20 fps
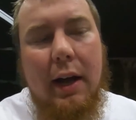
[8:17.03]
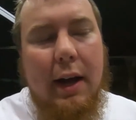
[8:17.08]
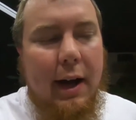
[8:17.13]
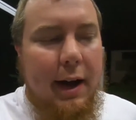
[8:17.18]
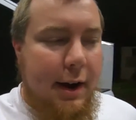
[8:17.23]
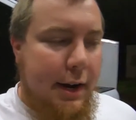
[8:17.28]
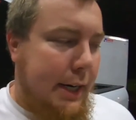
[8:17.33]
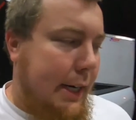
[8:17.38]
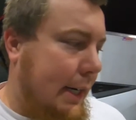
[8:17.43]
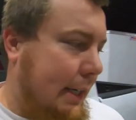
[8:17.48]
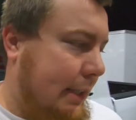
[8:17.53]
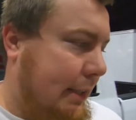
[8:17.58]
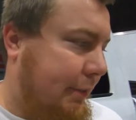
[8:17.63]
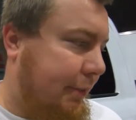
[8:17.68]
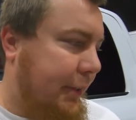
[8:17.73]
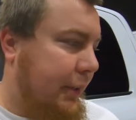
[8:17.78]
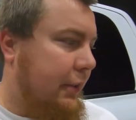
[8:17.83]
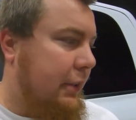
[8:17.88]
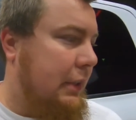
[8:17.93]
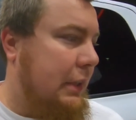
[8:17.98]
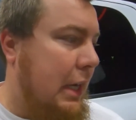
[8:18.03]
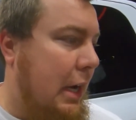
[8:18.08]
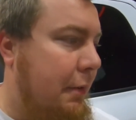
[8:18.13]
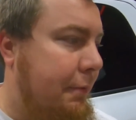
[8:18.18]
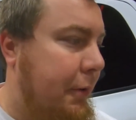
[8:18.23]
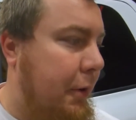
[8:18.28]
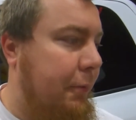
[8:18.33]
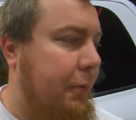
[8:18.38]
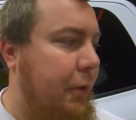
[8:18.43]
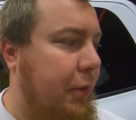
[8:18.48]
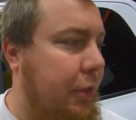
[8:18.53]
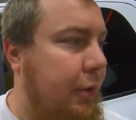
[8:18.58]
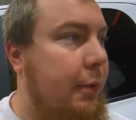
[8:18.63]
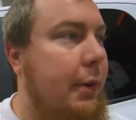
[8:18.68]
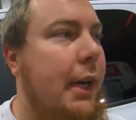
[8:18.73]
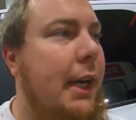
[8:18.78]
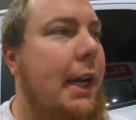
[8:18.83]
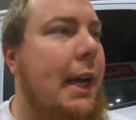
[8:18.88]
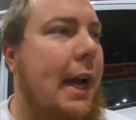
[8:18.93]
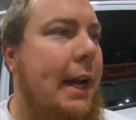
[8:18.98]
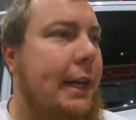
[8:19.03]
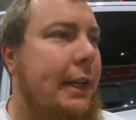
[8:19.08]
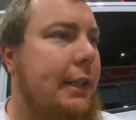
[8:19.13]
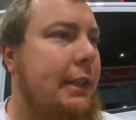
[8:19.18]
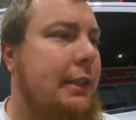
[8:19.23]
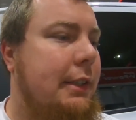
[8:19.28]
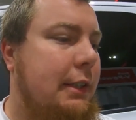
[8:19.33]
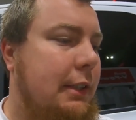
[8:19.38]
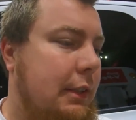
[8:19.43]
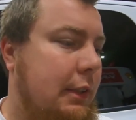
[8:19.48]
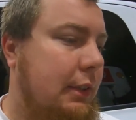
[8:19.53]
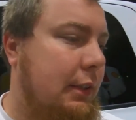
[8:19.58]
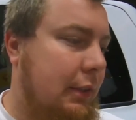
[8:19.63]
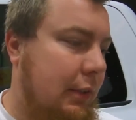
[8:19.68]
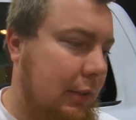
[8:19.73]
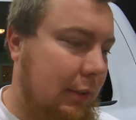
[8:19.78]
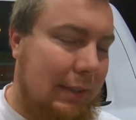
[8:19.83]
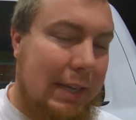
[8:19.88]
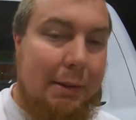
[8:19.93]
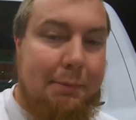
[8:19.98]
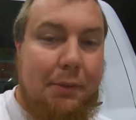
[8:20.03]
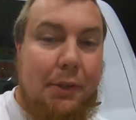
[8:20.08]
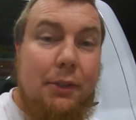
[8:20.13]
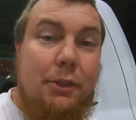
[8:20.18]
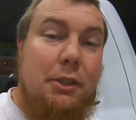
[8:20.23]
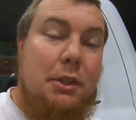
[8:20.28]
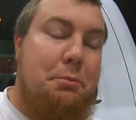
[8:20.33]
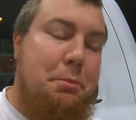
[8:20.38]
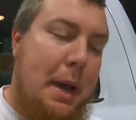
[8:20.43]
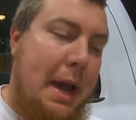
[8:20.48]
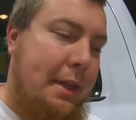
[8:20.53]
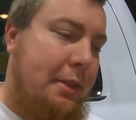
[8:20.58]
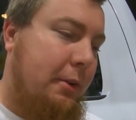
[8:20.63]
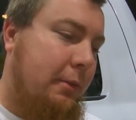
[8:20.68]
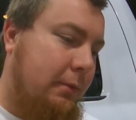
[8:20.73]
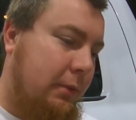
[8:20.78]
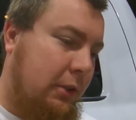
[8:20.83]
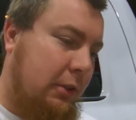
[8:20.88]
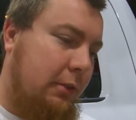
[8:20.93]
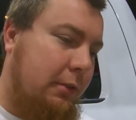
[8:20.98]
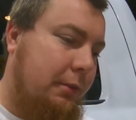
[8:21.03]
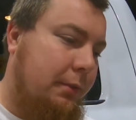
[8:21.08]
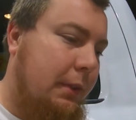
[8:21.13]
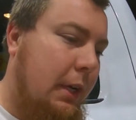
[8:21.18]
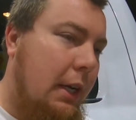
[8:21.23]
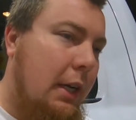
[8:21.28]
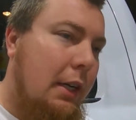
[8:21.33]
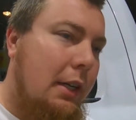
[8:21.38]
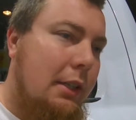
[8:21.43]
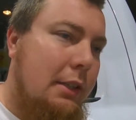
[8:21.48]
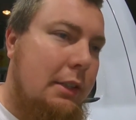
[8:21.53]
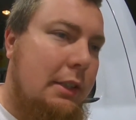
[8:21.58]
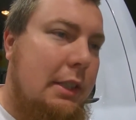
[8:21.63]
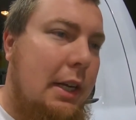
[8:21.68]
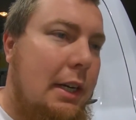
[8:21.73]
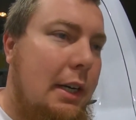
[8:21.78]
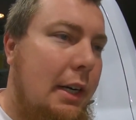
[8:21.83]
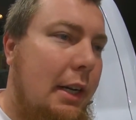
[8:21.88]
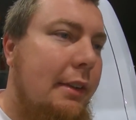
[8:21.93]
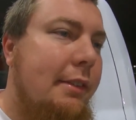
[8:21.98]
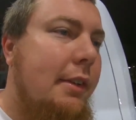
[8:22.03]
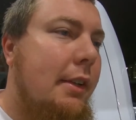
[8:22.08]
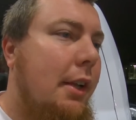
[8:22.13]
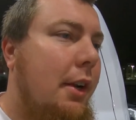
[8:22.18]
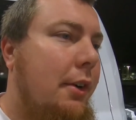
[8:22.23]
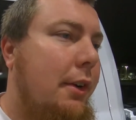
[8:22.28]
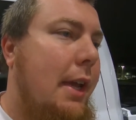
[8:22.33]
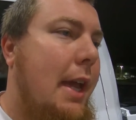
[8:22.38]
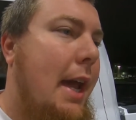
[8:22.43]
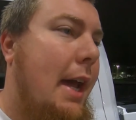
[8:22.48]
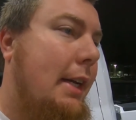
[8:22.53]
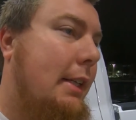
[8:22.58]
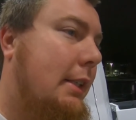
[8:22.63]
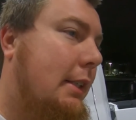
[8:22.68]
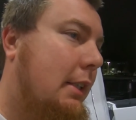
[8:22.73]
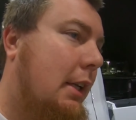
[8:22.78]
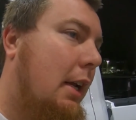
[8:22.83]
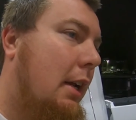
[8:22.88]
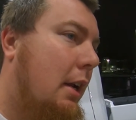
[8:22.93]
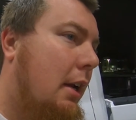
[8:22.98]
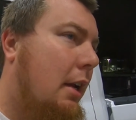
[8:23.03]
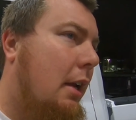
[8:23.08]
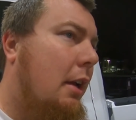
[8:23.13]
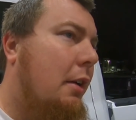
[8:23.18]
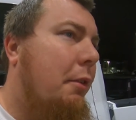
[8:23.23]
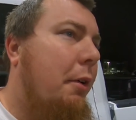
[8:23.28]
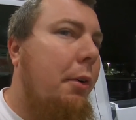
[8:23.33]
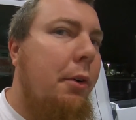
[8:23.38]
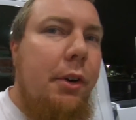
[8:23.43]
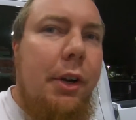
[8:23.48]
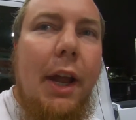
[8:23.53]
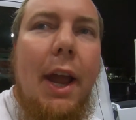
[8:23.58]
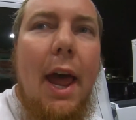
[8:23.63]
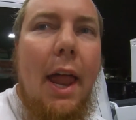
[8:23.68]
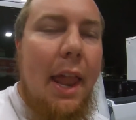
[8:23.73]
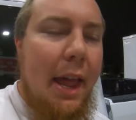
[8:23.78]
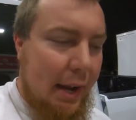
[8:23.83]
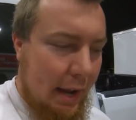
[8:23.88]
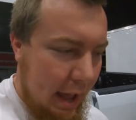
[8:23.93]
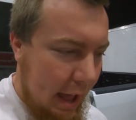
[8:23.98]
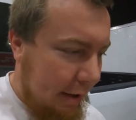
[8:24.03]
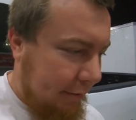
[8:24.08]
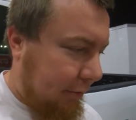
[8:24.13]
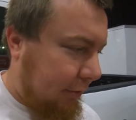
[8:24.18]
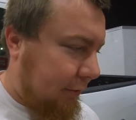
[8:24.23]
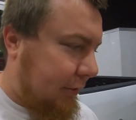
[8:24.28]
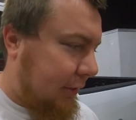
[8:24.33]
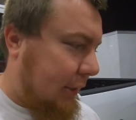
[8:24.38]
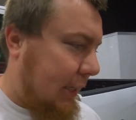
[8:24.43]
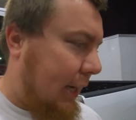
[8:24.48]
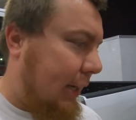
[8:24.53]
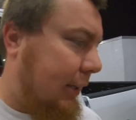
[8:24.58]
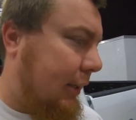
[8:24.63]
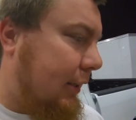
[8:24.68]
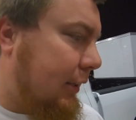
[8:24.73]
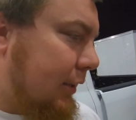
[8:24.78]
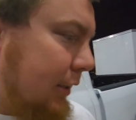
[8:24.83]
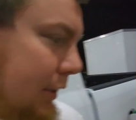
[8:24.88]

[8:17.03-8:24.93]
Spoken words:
All right guys, fuel stop number 3. Had to stop to use the bathroom, so decided to give it a little gas. We were only at like a half of a tank.